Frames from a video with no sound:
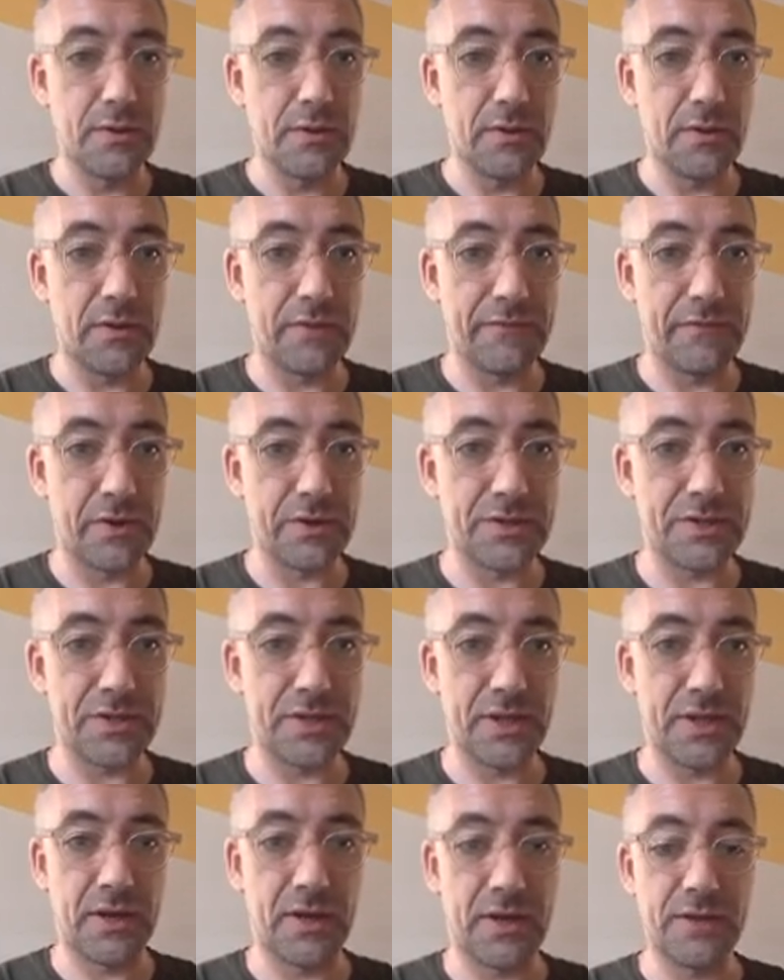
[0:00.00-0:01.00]
The first
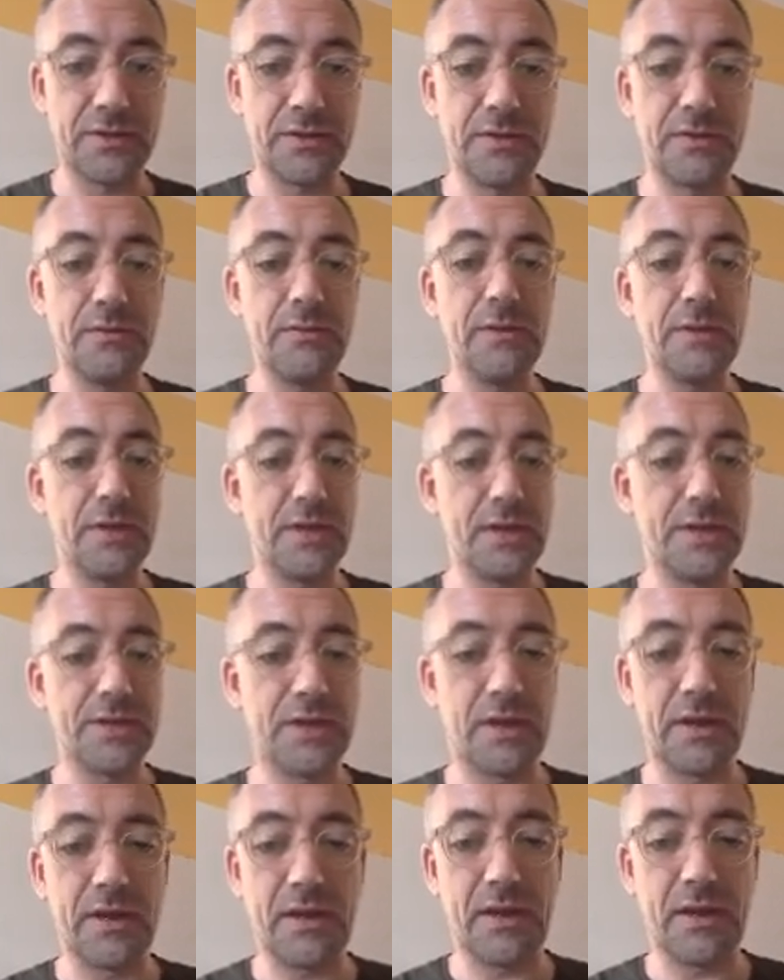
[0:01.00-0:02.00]
thing I do is
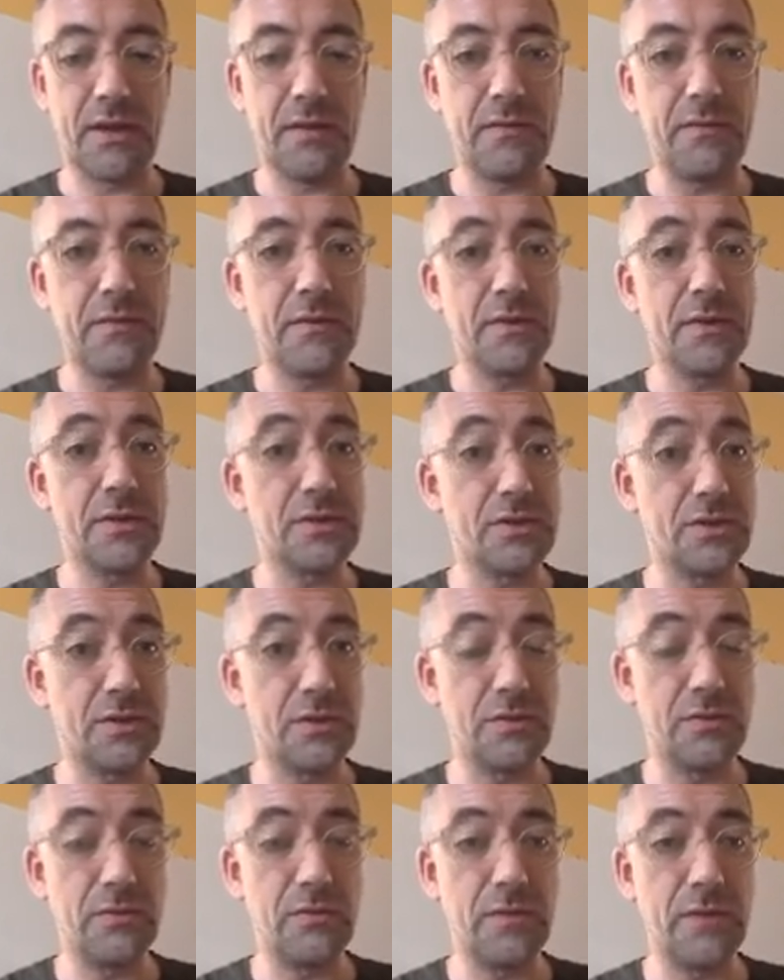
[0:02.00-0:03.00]
I give the
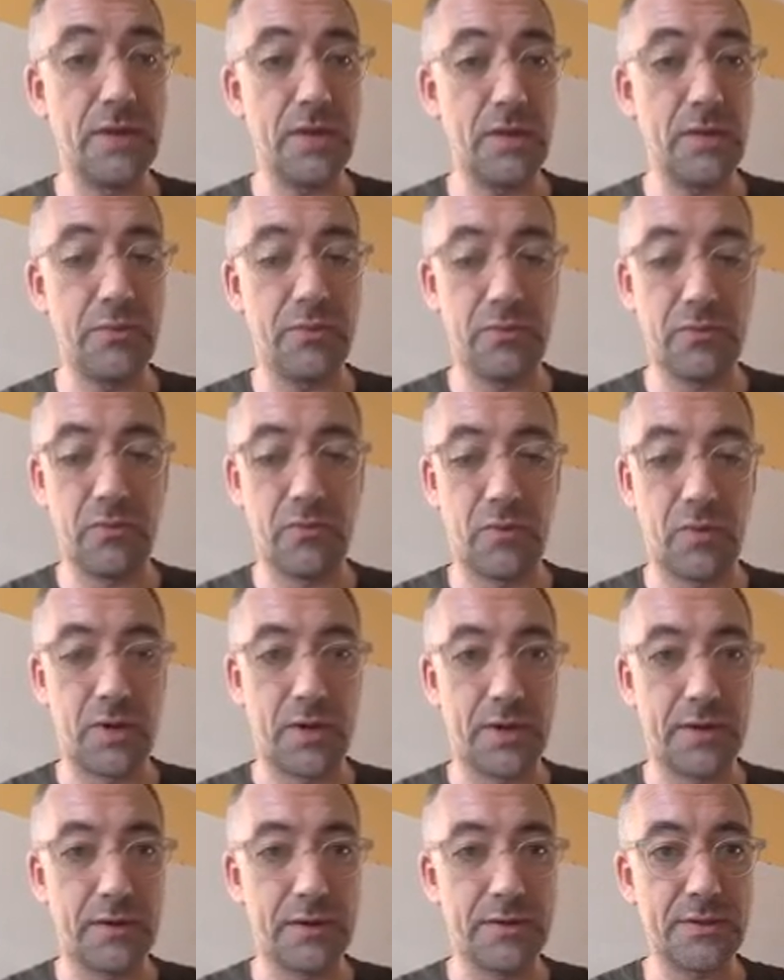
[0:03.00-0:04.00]
two input
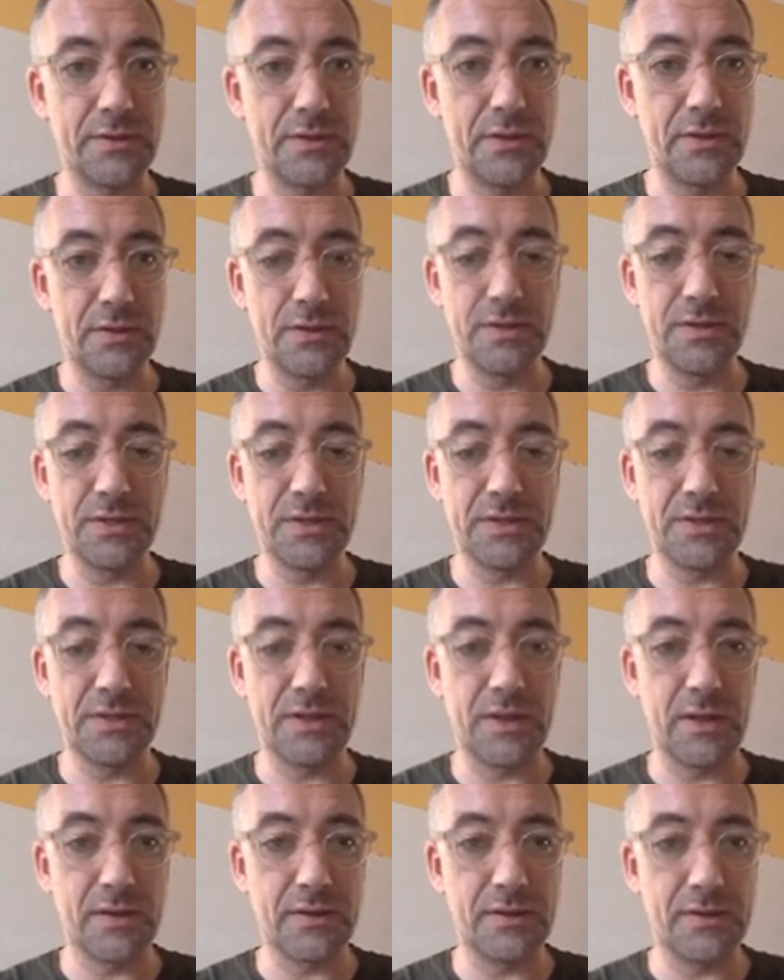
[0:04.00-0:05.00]
wires
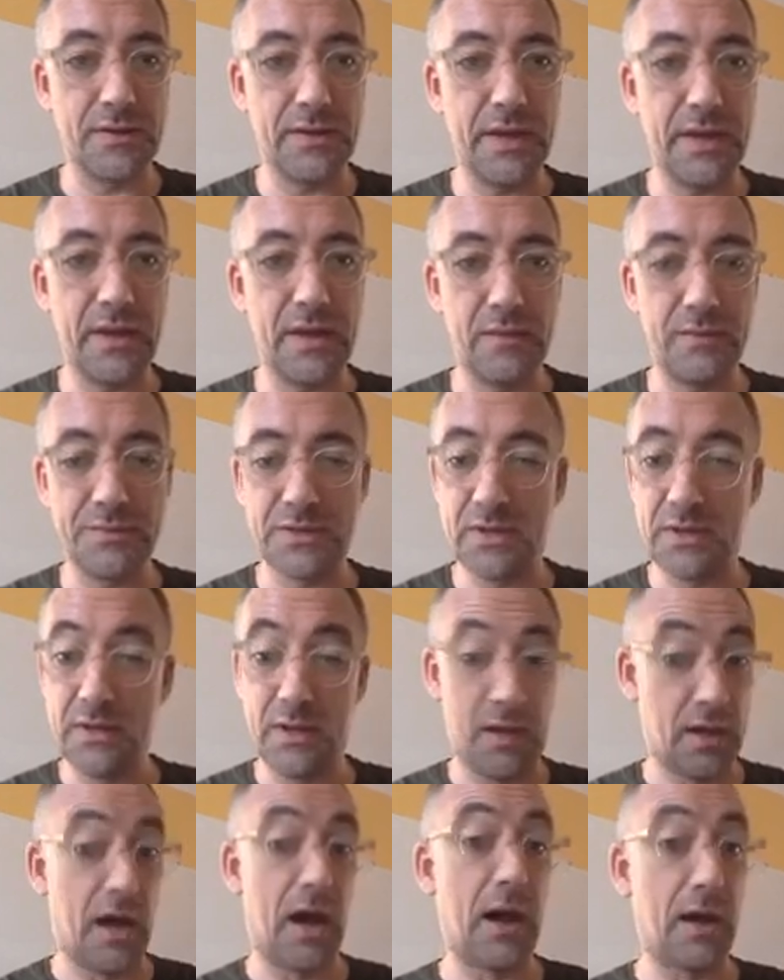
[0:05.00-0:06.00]
distinct names.
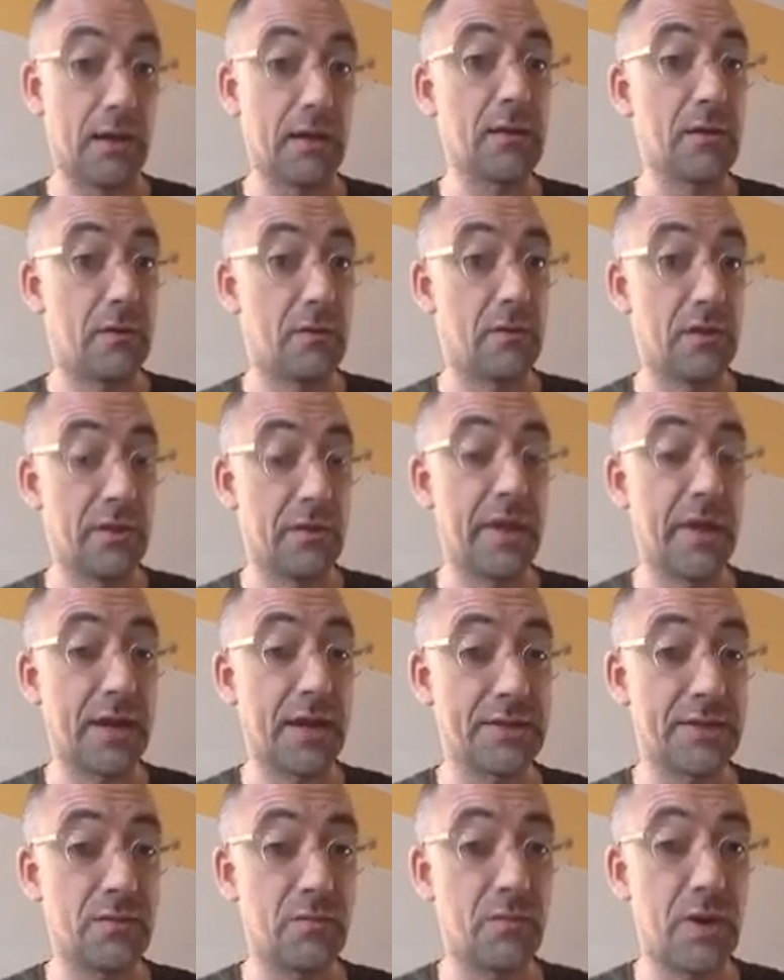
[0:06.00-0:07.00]
I'll call them
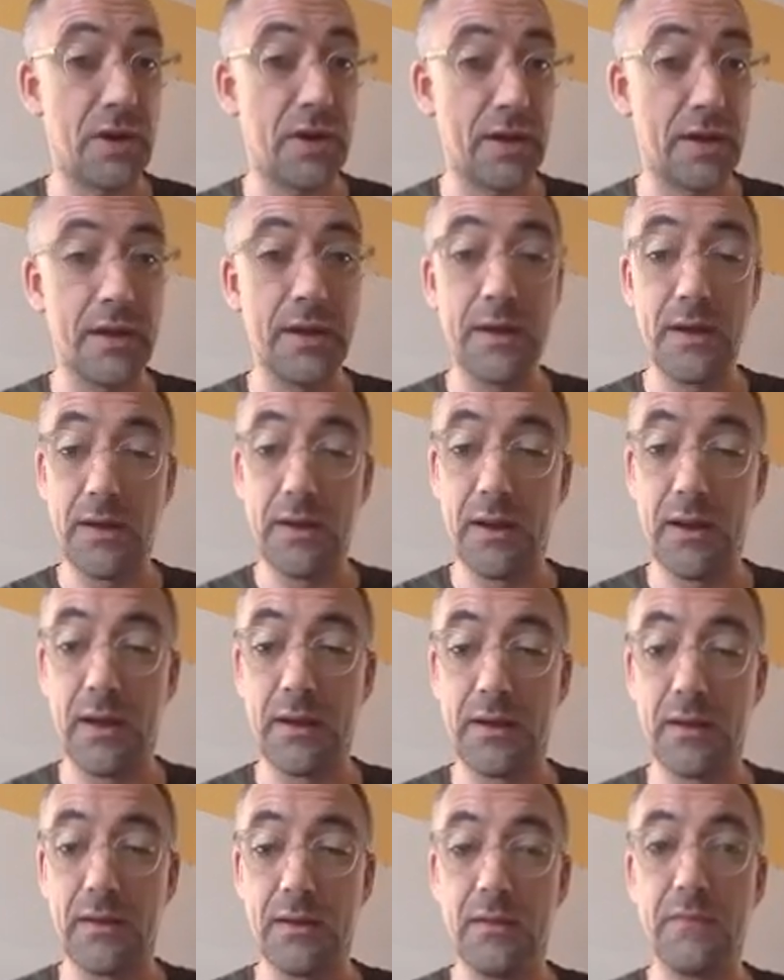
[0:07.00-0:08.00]
X and Y,
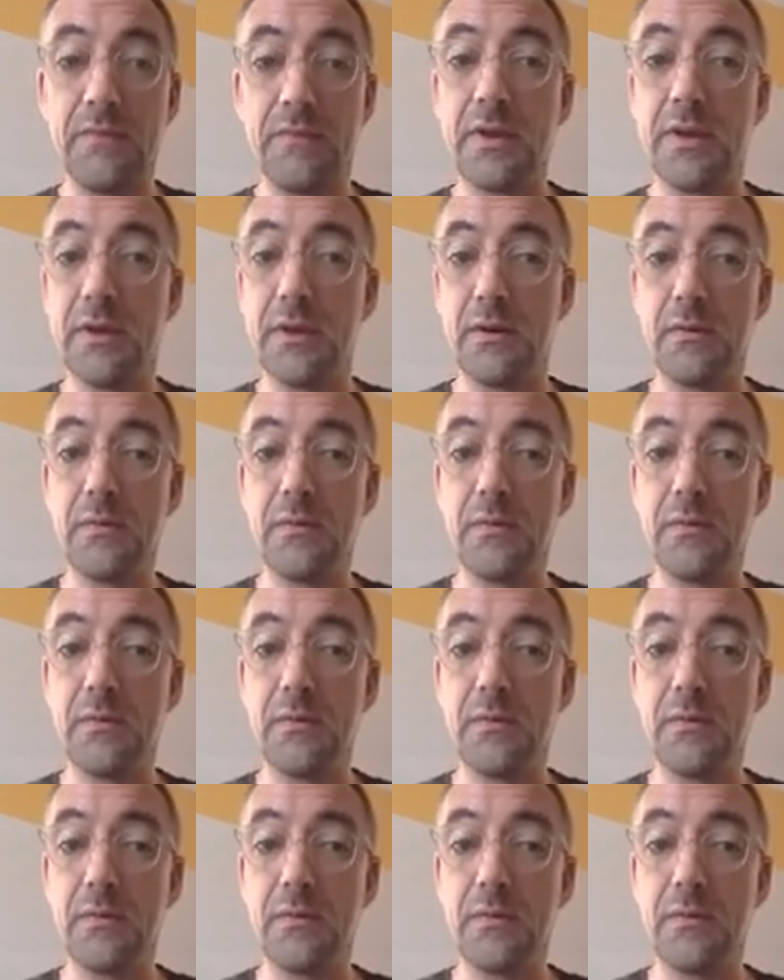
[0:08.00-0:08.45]
like in the video.